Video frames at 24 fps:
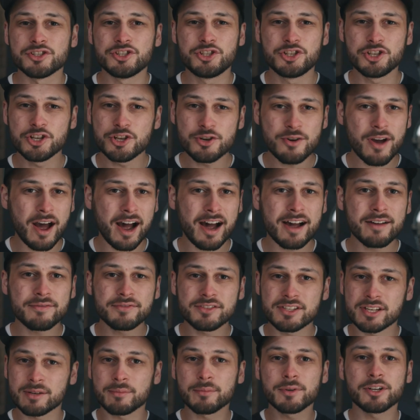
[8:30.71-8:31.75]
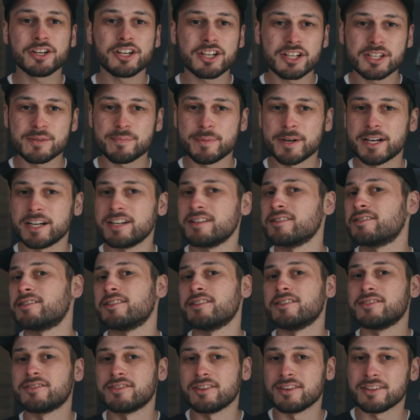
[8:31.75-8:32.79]
Do you have similar
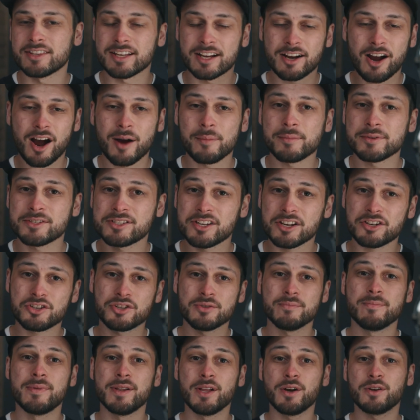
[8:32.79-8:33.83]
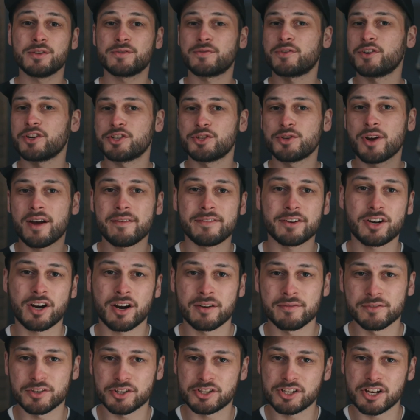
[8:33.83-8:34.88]
experiences? The comment section below is for us to have a
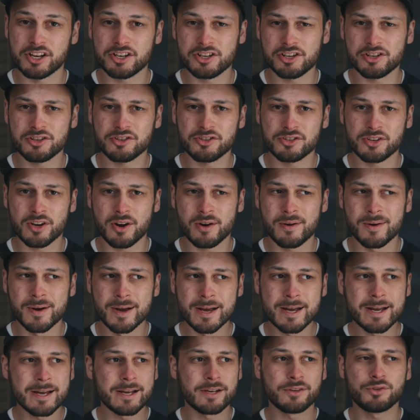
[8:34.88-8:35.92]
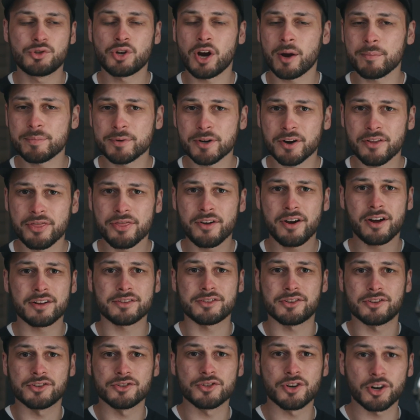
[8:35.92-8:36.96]
conversation, so drop your
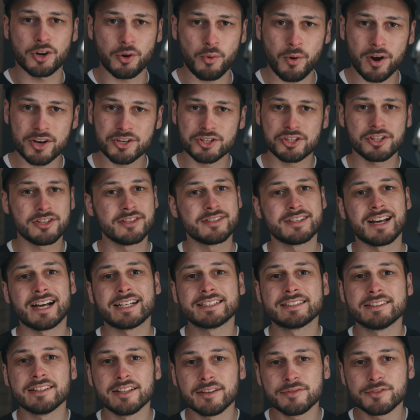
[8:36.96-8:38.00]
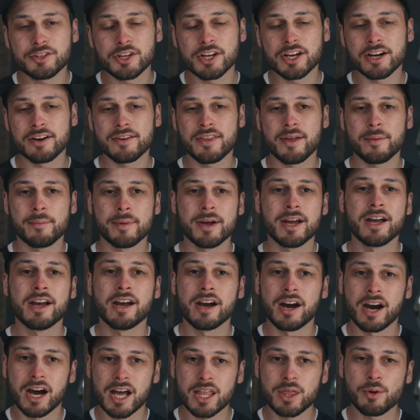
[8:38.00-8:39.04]
thoughts, your questions. I'd love to hear them.
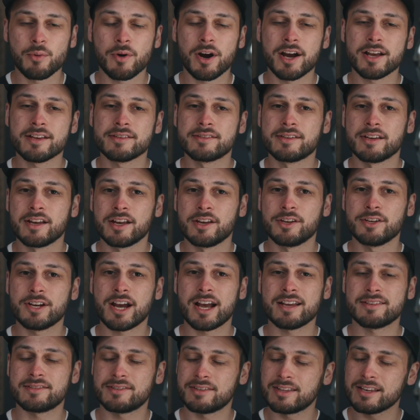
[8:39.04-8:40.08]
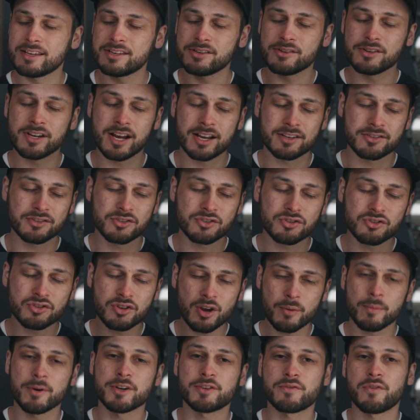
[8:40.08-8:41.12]
Otherwise, thank you guys
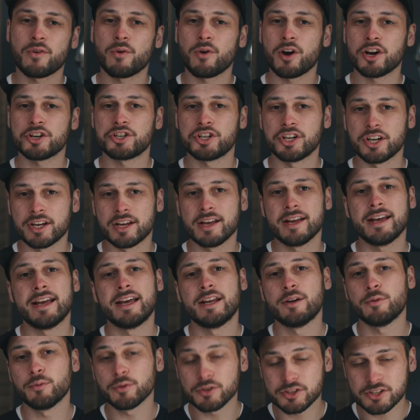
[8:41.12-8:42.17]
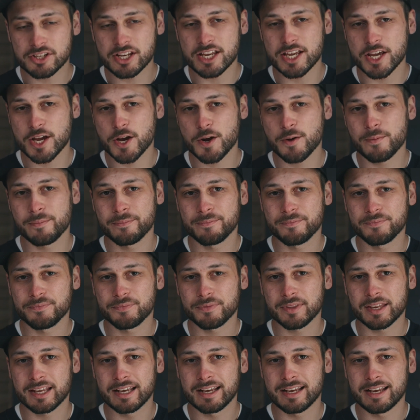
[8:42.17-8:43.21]
so much for watching, and we'll see you
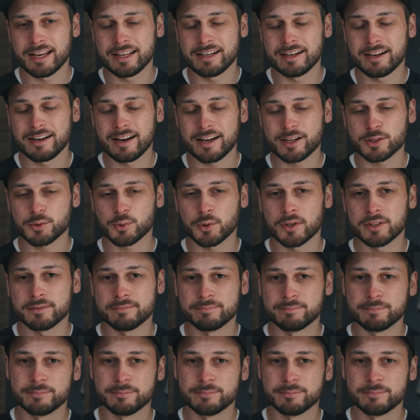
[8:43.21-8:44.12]
in the next one.